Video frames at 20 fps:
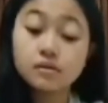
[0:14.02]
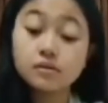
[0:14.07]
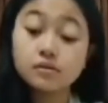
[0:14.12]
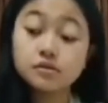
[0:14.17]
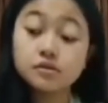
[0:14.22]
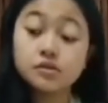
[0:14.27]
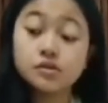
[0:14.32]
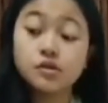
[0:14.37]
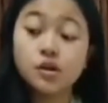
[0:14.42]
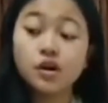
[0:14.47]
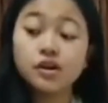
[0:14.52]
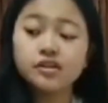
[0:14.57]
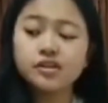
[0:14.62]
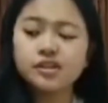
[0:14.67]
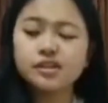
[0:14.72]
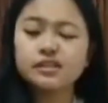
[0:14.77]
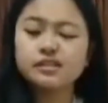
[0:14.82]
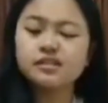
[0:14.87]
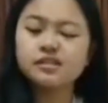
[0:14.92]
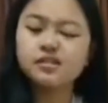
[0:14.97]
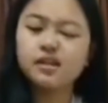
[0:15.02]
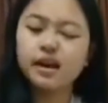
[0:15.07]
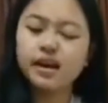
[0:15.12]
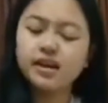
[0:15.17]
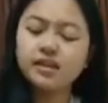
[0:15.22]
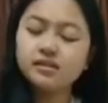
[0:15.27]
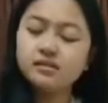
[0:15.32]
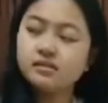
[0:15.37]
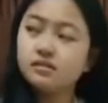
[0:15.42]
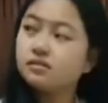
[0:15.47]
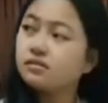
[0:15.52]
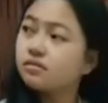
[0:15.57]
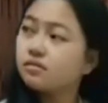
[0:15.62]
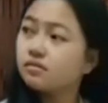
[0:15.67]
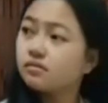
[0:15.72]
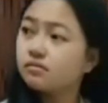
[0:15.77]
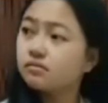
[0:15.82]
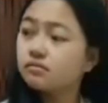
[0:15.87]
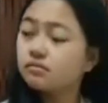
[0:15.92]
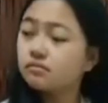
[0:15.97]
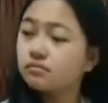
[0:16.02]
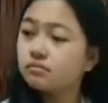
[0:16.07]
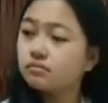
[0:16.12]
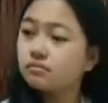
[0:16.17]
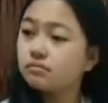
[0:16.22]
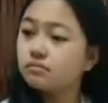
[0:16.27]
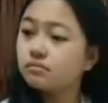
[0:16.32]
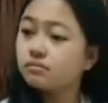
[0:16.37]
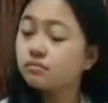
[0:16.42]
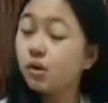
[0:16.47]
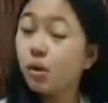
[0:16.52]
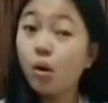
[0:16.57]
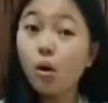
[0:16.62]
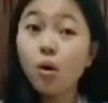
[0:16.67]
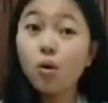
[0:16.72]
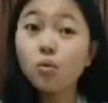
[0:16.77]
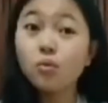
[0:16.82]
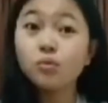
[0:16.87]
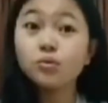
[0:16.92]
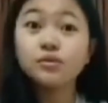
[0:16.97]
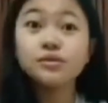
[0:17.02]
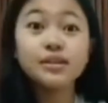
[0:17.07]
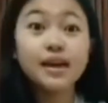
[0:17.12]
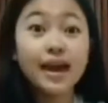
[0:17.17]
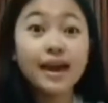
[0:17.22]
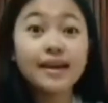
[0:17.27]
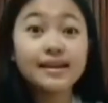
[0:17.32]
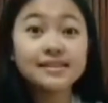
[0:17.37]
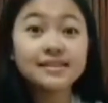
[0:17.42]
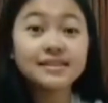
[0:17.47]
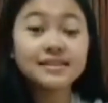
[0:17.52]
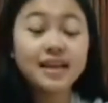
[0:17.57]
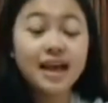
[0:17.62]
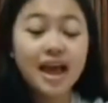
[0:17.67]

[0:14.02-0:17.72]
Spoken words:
Starch in science? Oh, yes!